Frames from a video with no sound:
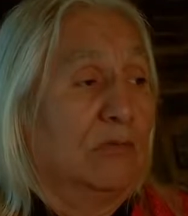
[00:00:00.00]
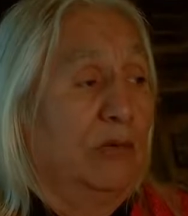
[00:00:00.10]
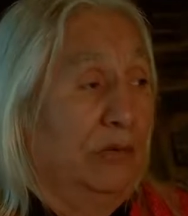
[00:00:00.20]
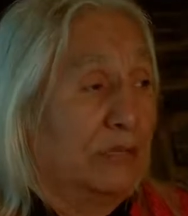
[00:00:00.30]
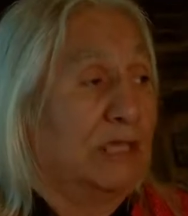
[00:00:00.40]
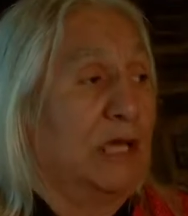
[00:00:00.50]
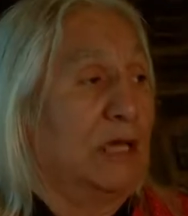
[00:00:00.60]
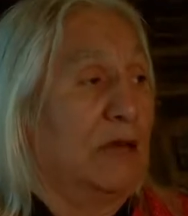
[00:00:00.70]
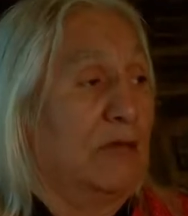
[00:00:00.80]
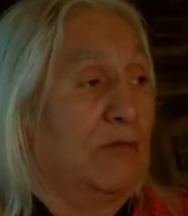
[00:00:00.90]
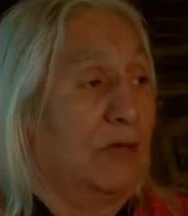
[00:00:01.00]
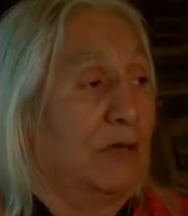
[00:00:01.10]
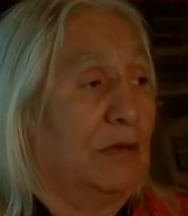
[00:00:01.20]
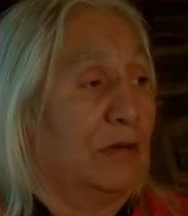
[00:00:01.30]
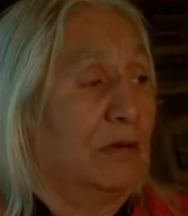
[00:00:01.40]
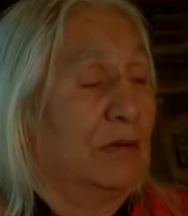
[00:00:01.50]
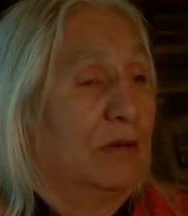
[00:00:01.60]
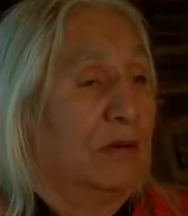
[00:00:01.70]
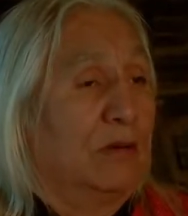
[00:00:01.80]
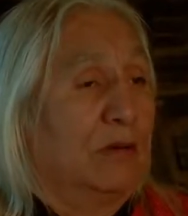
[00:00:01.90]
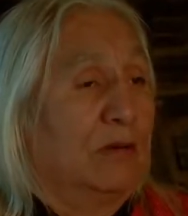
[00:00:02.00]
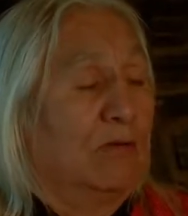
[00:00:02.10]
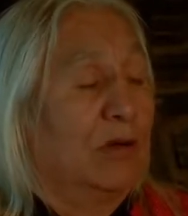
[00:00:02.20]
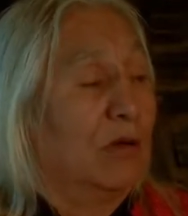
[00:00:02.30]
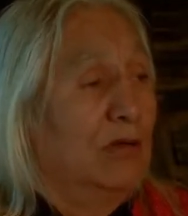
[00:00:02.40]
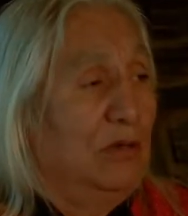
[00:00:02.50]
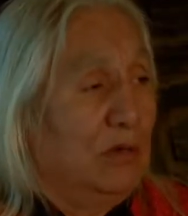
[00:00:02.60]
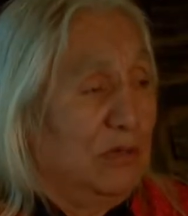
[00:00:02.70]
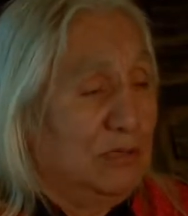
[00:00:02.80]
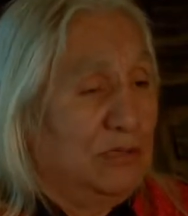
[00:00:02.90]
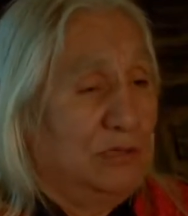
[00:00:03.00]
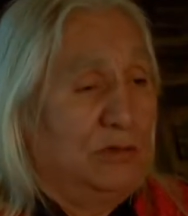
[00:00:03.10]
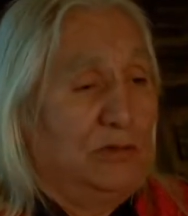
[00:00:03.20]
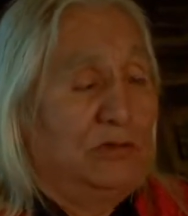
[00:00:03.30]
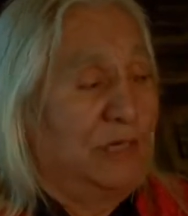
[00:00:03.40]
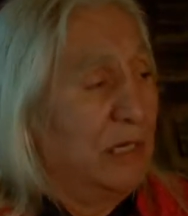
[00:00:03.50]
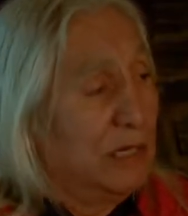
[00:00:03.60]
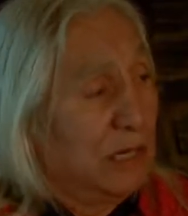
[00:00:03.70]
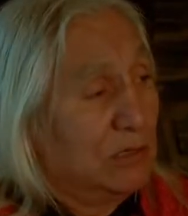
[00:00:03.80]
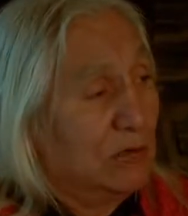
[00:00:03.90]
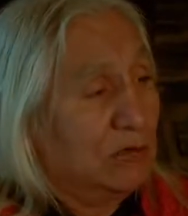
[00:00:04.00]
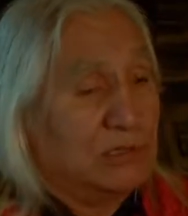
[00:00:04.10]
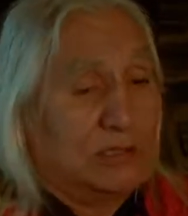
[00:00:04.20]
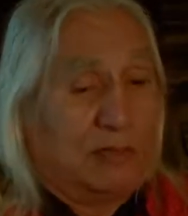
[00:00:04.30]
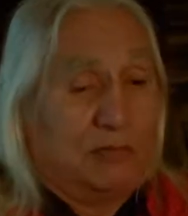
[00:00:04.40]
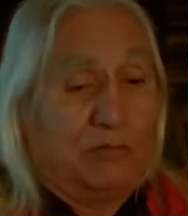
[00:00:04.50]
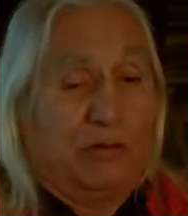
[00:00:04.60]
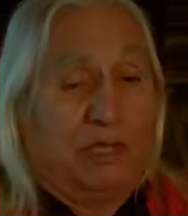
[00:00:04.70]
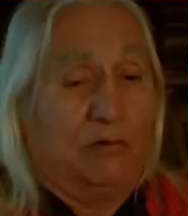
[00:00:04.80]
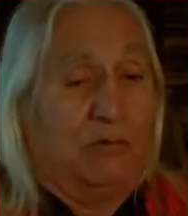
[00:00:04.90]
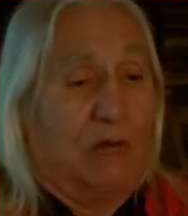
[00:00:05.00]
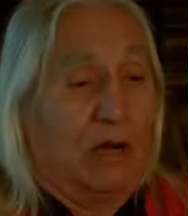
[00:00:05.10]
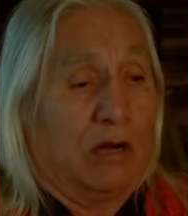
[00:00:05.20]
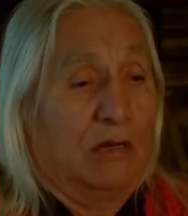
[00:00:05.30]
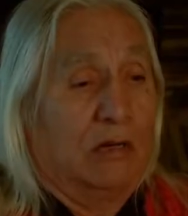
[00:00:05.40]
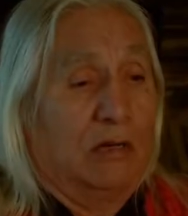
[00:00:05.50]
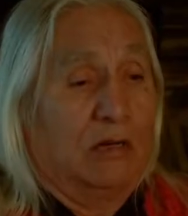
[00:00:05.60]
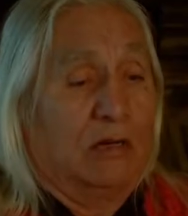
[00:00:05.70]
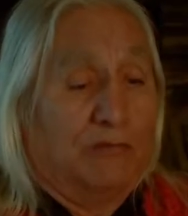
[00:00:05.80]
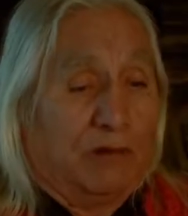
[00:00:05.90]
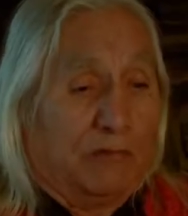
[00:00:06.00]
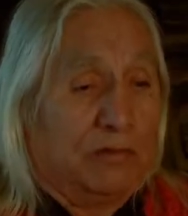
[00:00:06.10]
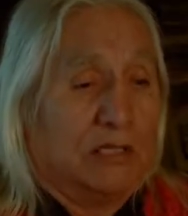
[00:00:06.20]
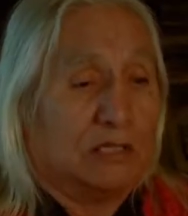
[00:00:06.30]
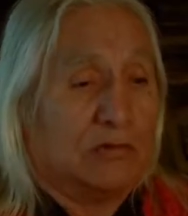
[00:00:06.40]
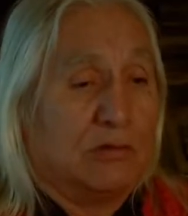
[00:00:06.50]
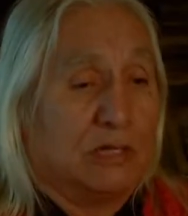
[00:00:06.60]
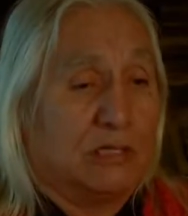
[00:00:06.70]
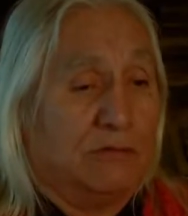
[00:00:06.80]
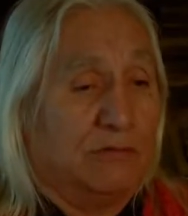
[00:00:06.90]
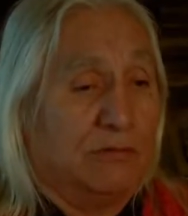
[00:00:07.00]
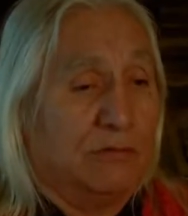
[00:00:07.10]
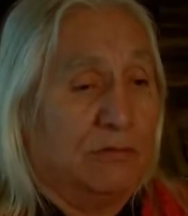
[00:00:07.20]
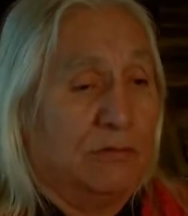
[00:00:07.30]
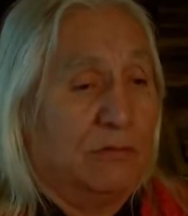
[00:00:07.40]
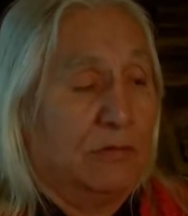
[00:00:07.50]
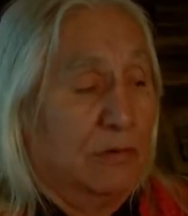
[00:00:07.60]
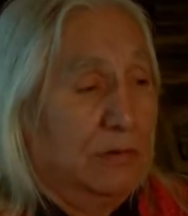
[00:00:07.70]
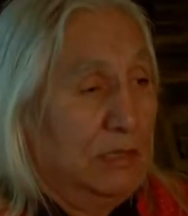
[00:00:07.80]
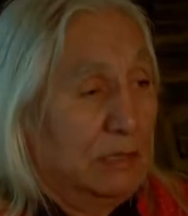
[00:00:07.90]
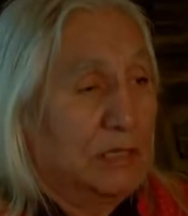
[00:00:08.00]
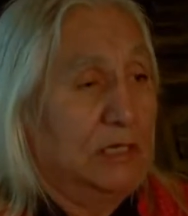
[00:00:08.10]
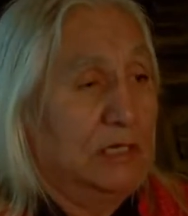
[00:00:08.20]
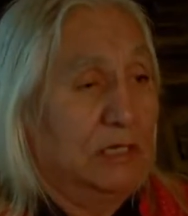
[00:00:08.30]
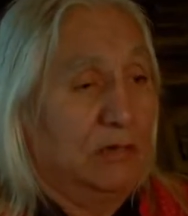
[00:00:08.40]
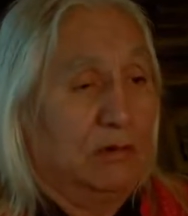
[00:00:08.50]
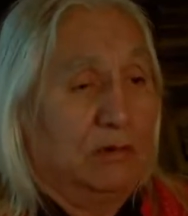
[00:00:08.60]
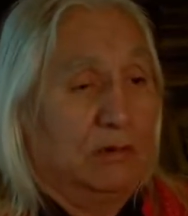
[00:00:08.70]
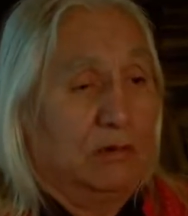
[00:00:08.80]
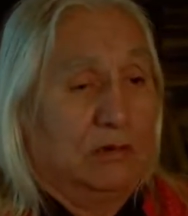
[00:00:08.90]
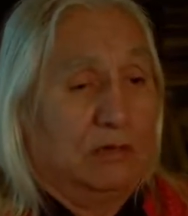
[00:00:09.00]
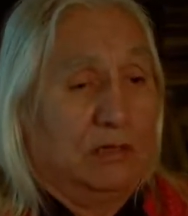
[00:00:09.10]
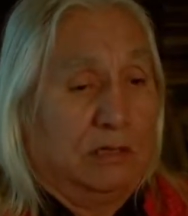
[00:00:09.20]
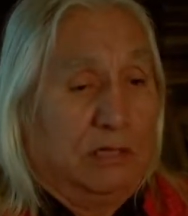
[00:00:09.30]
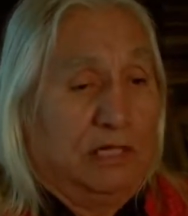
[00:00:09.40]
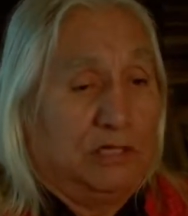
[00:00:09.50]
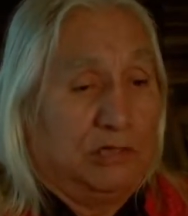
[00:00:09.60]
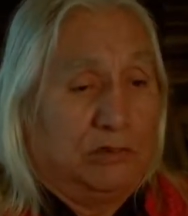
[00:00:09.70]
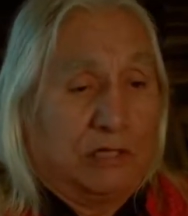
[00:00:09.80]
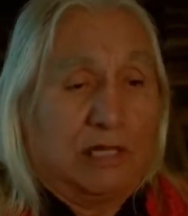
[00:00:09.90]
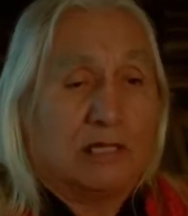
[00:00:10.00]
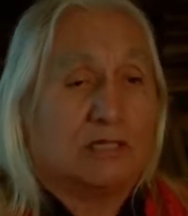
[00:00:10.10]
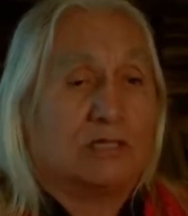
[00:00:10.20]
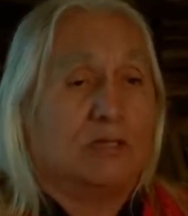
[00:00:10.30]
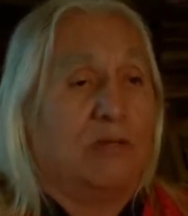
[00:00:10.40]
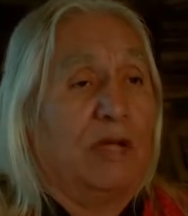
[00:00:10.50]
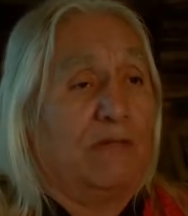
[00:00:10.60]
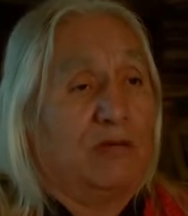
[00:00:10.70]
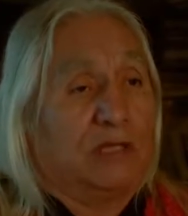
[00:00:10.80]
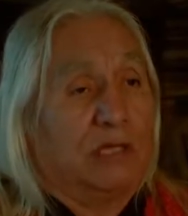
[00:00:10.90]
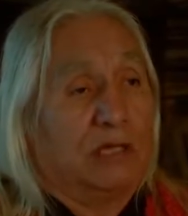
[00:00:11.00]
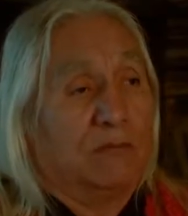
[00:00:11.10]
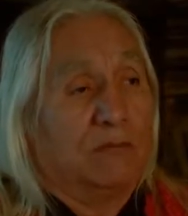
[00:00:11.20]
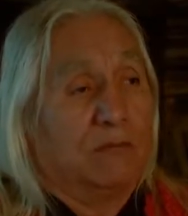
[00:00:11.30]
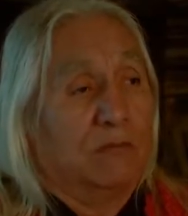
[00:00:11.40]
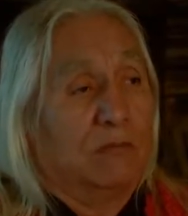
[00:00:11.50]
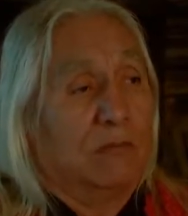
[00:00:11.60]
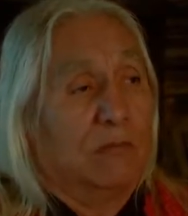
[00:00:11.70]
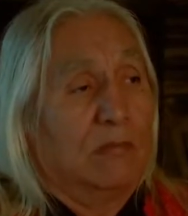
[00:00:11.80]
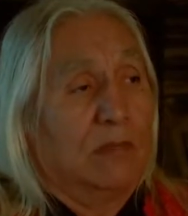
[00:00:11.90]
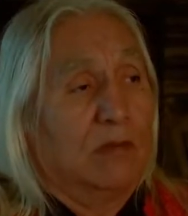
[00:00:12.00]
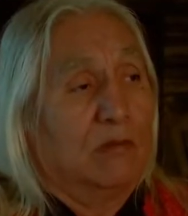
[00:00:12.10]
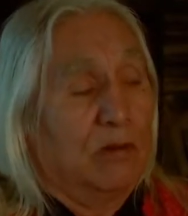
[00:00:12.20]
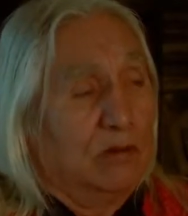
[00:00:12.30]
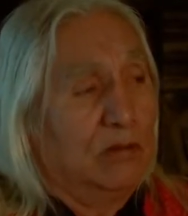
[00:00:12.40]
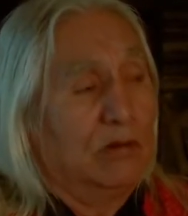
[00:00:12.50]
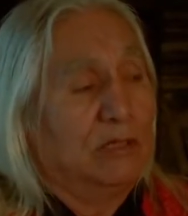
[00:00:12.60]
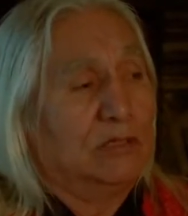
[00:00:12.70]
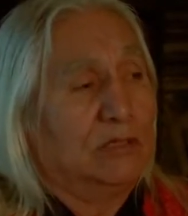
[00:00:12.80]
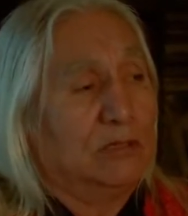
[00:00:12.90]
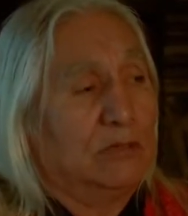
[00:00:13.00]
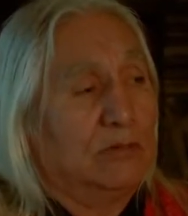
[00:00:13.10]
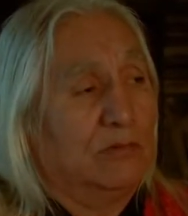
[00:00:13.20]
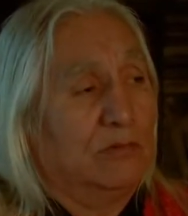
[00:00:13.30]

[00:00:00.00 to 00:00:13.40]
We will take care of it. What are you going to do? You cannot go to them the way you are. They're very destructive. They'll kill you. They'll eat you. They consume everything. What are you going to do?